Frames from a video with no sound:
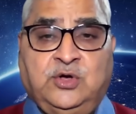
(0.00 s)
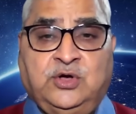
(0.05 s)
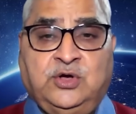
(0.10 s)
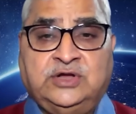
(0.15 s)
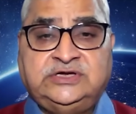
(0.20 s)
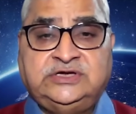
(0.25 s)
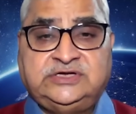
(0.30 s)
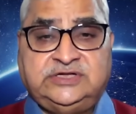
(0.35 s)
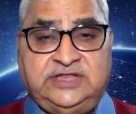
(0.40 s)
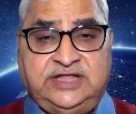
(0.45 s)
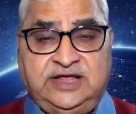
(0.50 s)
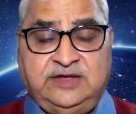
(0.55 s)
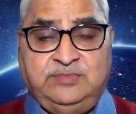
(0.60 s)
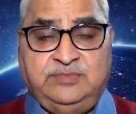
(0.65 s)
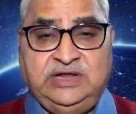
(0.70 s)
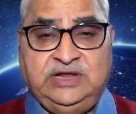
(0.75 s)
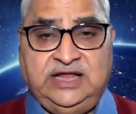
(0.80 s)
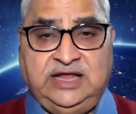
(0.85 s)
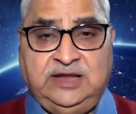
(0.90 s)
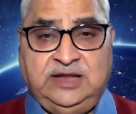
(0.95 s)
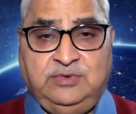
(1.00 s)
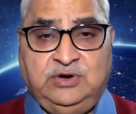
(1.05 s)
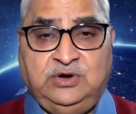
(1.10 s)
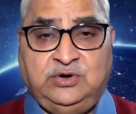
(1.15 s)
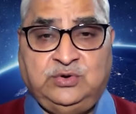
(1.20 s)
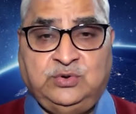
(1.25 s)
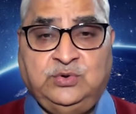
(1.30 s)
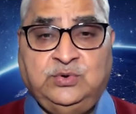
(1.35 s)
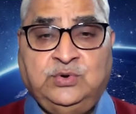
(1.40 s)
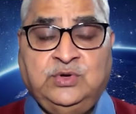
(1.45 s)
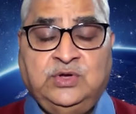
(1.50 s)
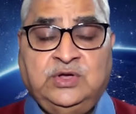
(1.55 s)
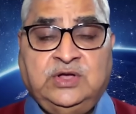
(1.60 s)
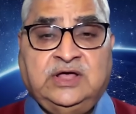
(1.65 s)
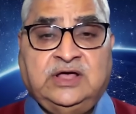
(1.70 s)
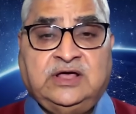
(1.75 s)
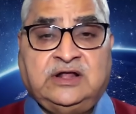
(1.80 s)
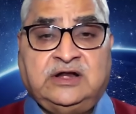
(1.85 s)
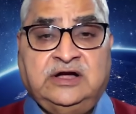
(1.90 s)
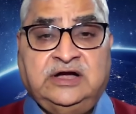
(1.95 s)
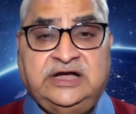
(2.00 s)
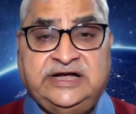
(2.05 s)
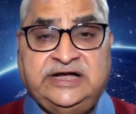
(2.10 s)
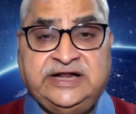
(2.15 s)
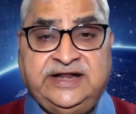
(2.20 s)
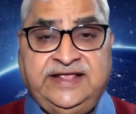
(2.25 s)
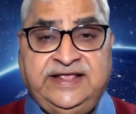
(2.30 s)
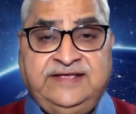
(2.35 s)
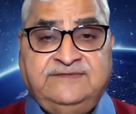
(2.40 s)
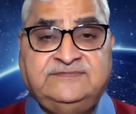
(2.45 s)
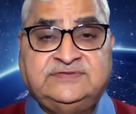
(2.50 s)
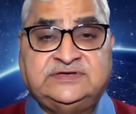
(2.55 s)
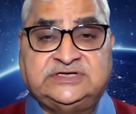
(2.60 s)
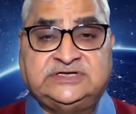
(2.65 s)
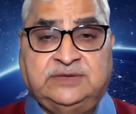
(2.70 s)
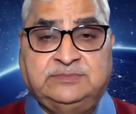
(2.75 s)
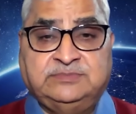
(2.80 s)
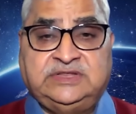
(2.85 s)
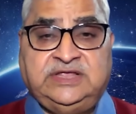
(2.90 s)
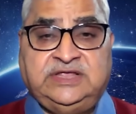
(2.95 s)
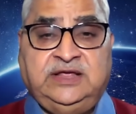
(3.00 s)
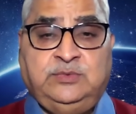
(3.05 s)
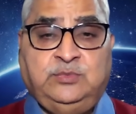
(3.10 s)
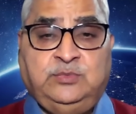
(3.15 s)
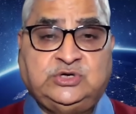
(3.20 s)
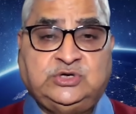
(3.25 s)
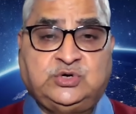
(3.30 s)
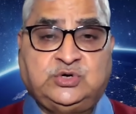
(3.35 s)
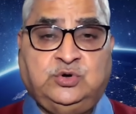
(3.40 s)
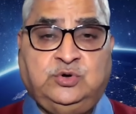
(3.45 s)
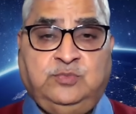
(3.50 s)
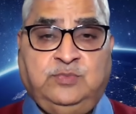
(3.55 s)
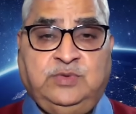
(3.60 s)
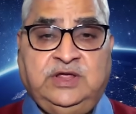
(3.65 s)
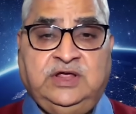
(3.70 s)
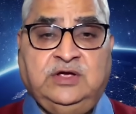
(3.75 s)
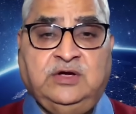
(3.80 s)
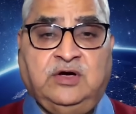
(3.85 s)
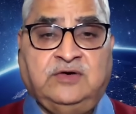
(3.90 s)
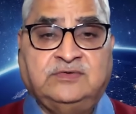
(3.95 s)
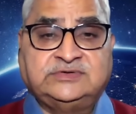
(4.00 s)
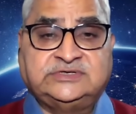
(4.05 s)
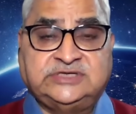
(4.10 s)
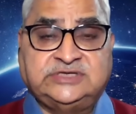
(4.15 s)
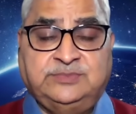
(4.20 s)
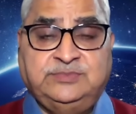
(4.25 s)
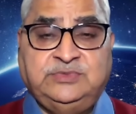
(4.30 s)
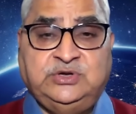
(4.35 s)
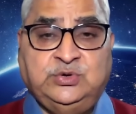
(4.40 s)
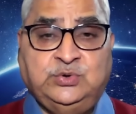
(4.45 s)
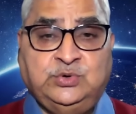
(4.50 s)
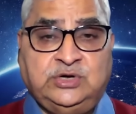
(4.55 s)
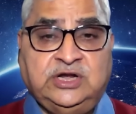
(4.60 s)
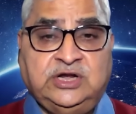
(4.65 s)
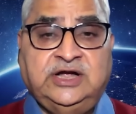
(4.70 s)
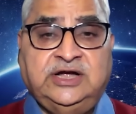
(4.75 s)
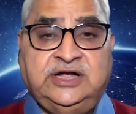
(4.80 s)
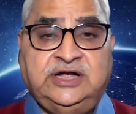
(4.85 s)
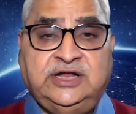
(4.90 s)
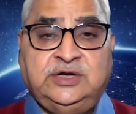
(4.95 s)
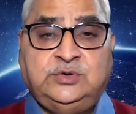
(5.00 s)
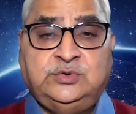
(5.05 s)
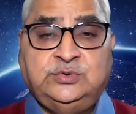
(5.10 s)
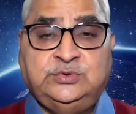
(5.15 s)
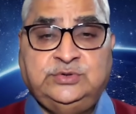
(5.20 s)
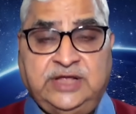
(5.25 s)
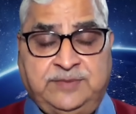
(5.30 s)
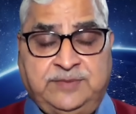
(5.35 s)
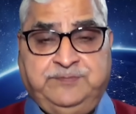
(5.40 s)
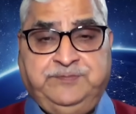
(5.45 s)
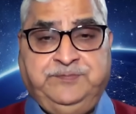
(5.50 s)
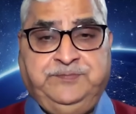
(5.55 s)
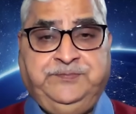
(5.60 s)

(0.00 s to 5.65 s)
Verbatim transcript: launch, they have been able to retrieve something which could be of some utility to them.